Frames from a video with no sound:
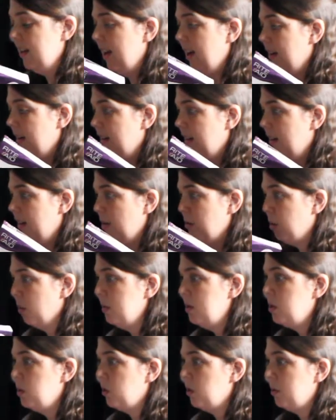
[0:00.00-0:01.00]
Now I'll
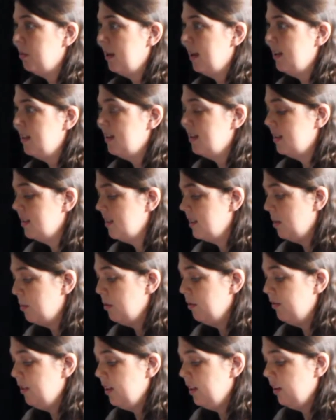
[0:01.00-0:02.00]
probably talk about this in a
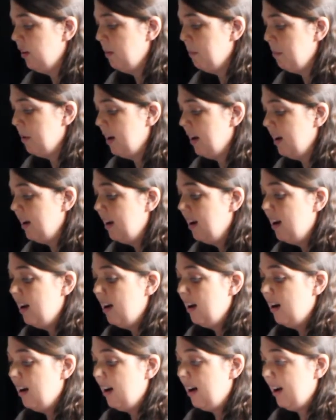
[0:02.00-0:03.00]
separate video, but
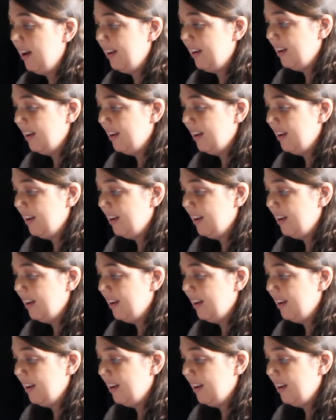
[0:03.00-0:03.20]
I